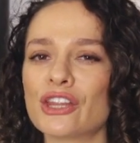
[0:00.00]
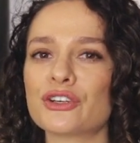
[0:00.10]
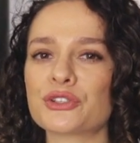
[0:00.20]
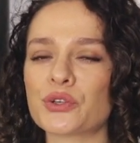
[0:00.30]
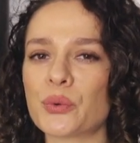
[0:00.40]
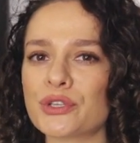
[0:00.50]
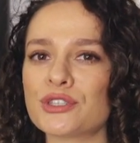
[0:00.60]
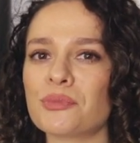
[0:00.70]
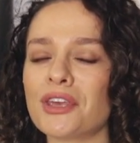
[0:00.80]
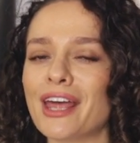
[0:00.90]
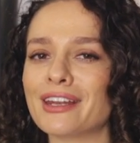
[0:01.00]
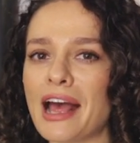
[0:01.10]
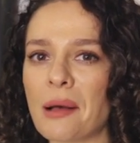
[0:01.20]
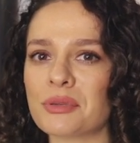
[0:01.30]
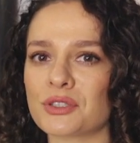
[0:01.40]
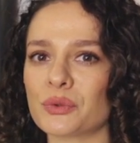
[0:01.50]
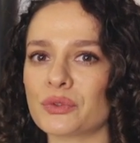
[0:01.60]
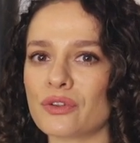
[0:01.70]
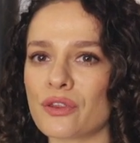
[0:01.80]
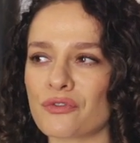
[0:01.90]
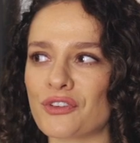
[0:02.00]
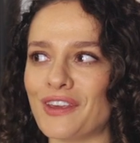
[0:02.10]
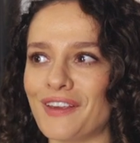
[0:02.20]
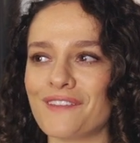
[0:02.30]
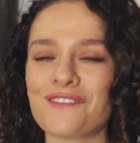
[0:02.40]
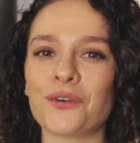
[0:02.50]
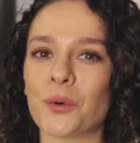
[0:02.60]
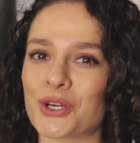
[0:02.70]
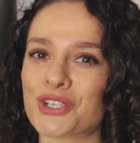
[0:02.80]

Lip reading: there's going to be an episode 3 for